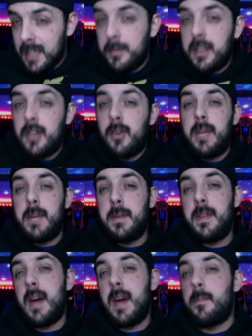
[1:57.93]
you know, maybe
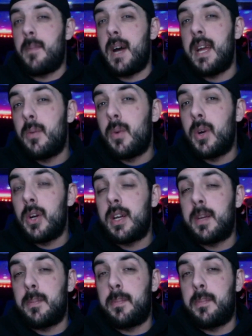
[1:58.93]
that might work.